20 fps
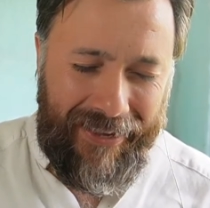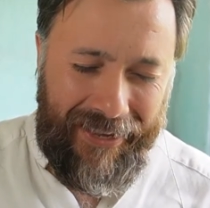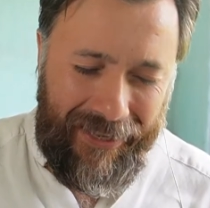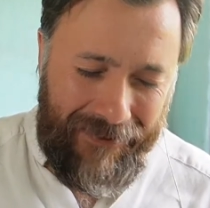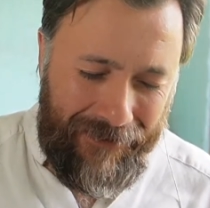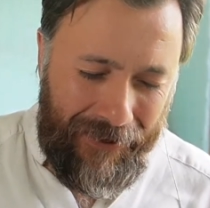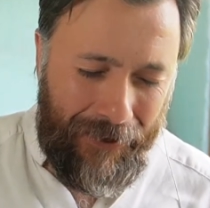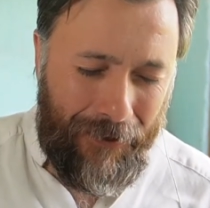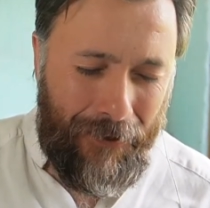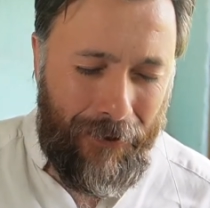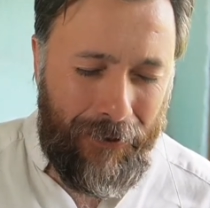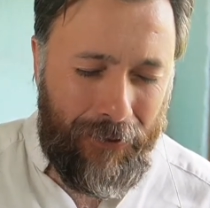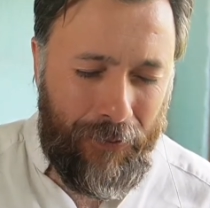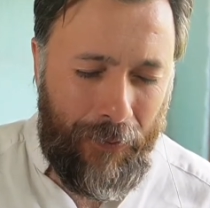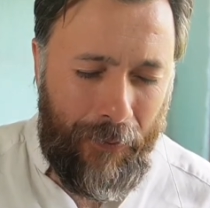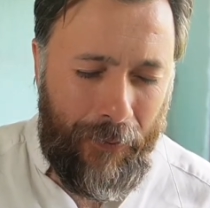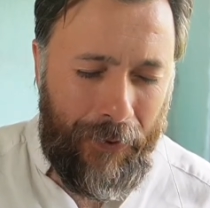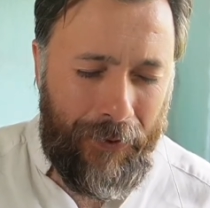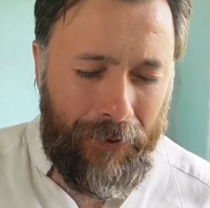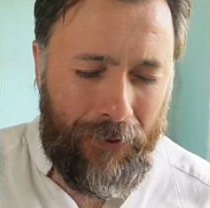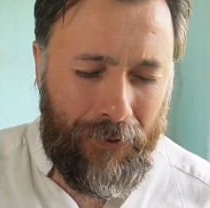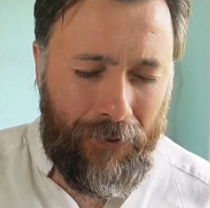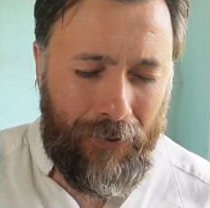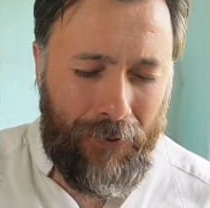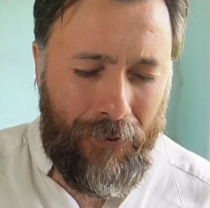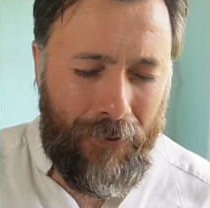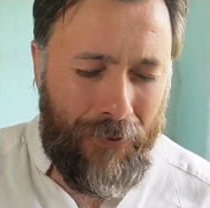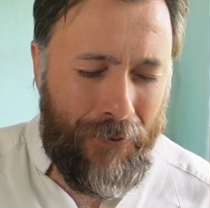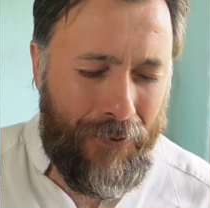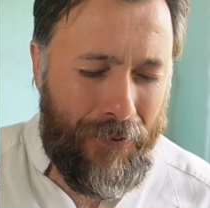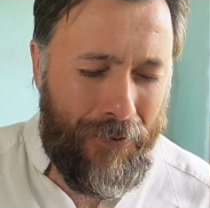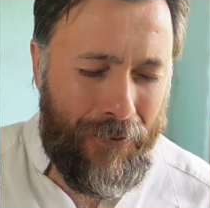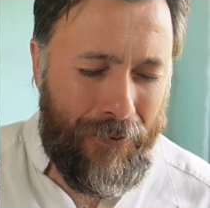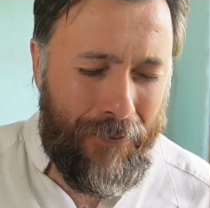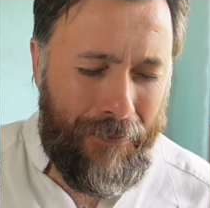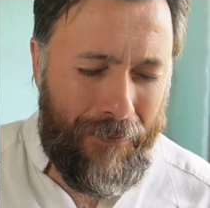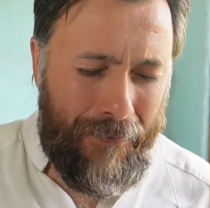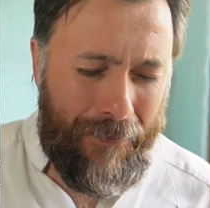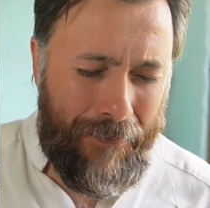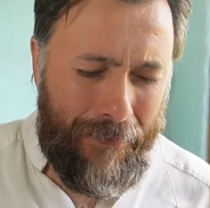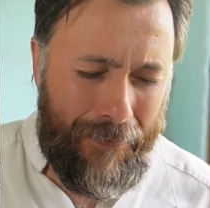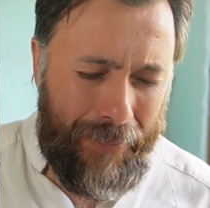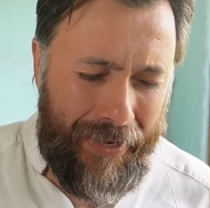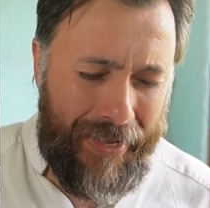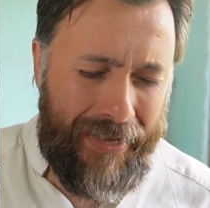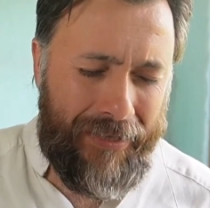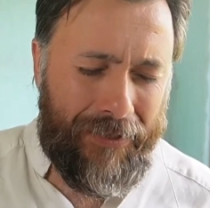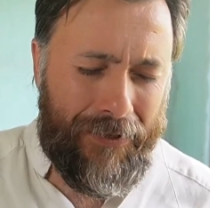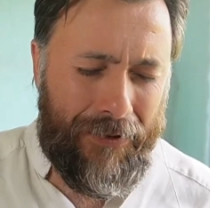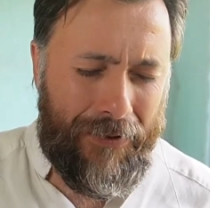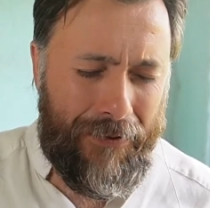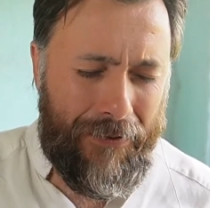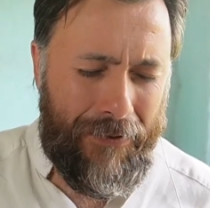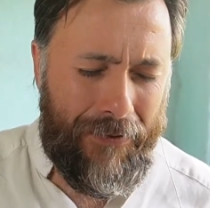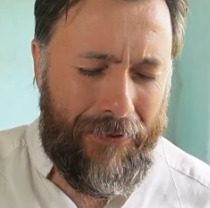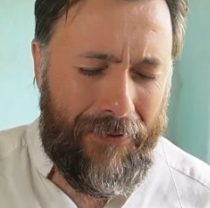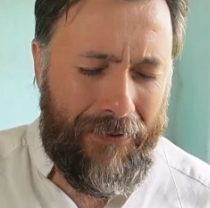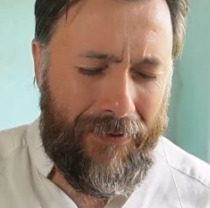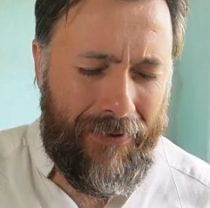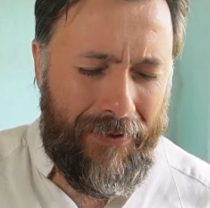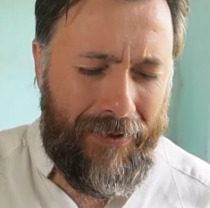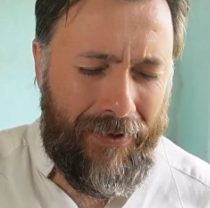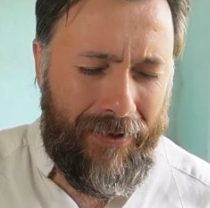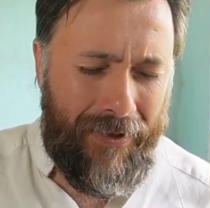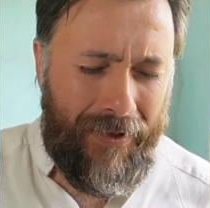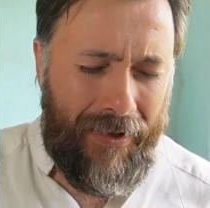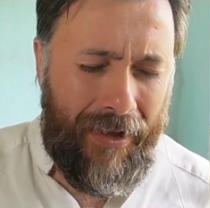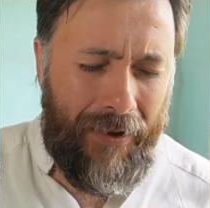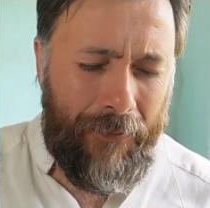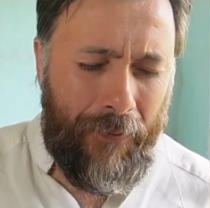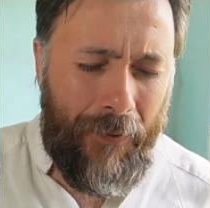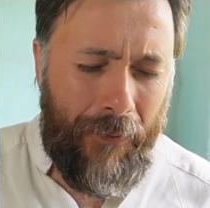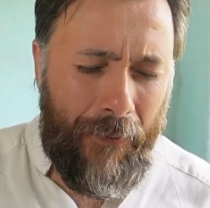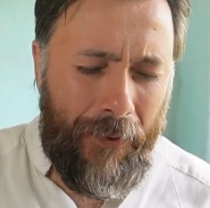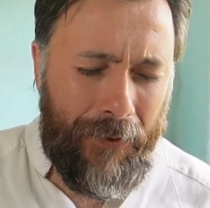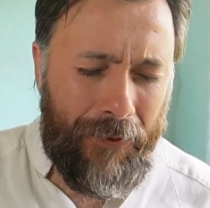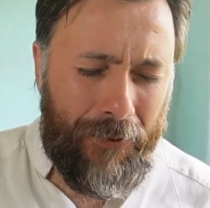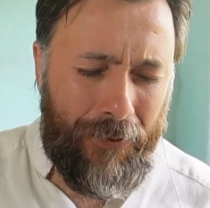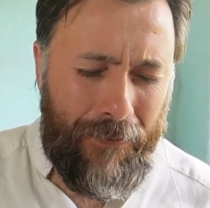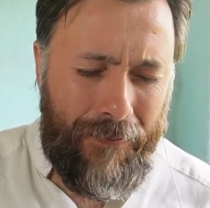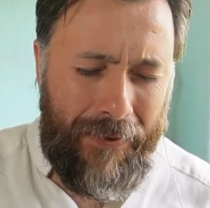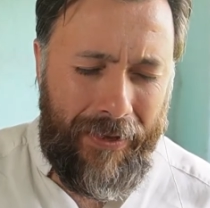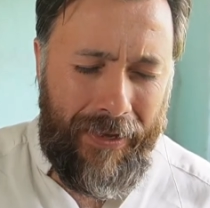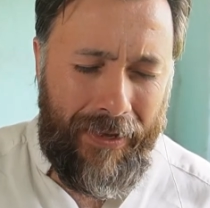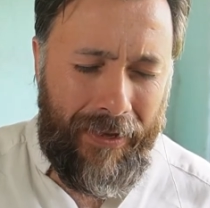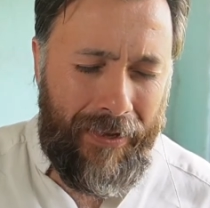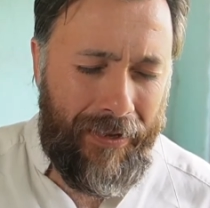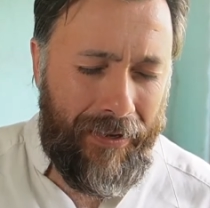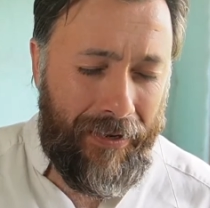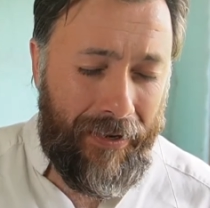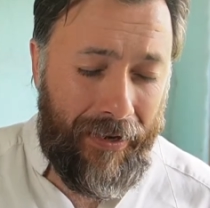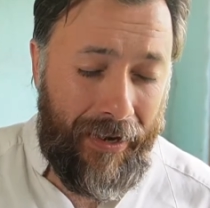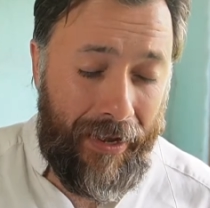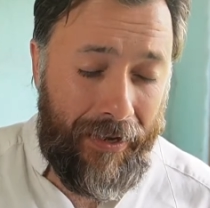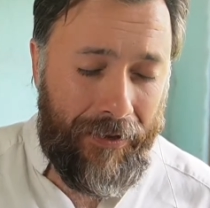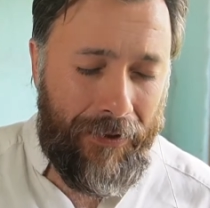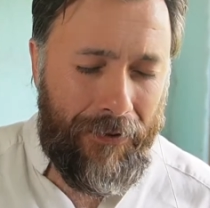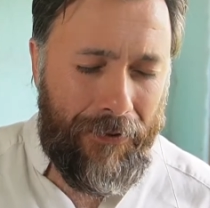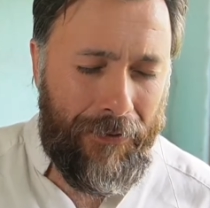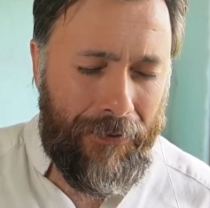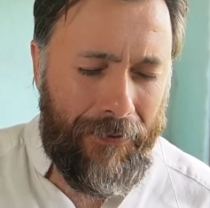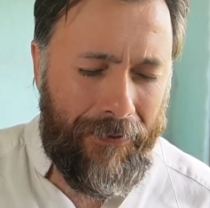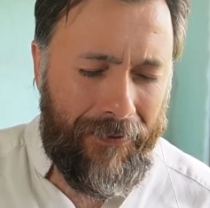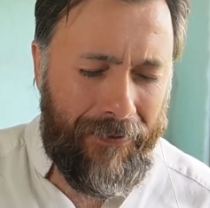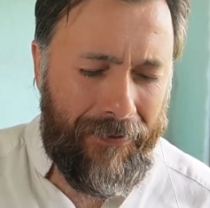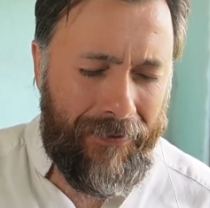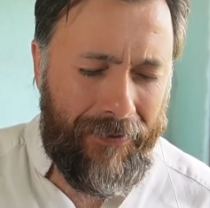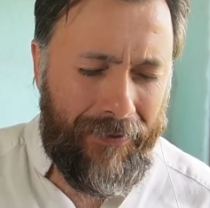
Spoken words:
It's because we want to please you, and we want to be like you.